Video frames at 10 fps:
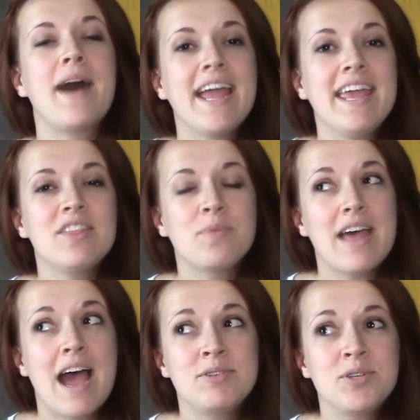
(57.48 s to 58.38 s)
The way
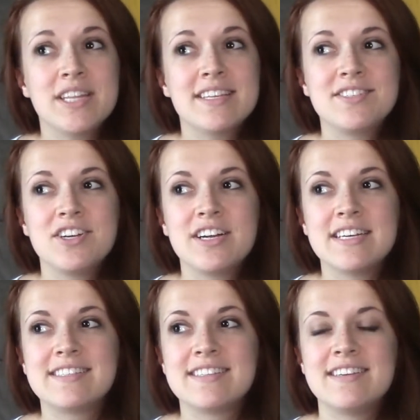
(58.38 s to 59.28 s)
I'm doing it this year
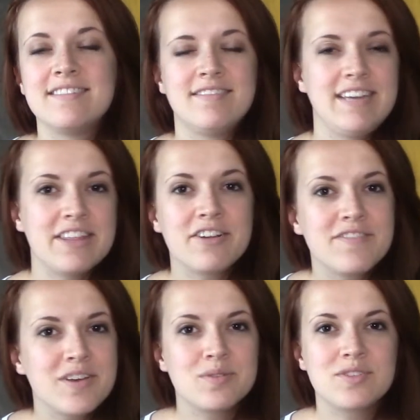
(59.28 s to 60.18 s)
is neither of
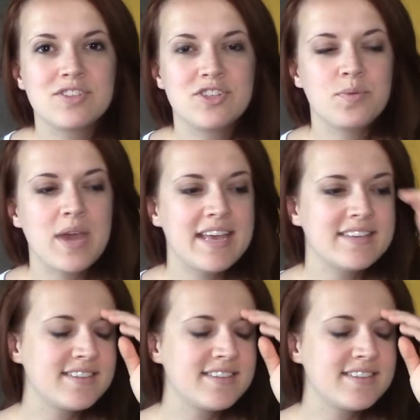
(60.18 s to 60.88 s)
those two ways.